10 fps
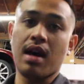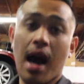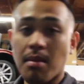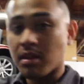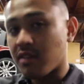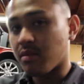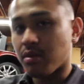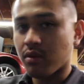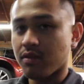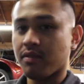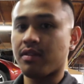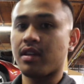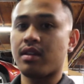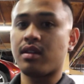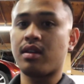I'm living proof of it.
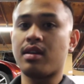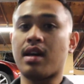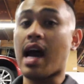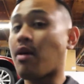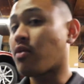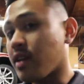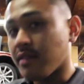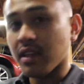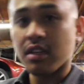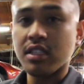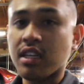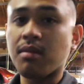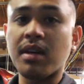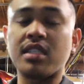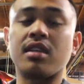I wouldn't even consider
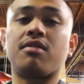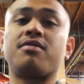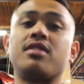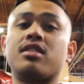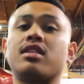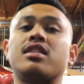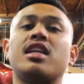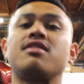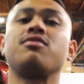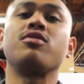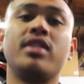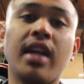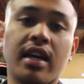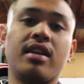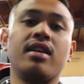myself successful
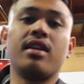yet.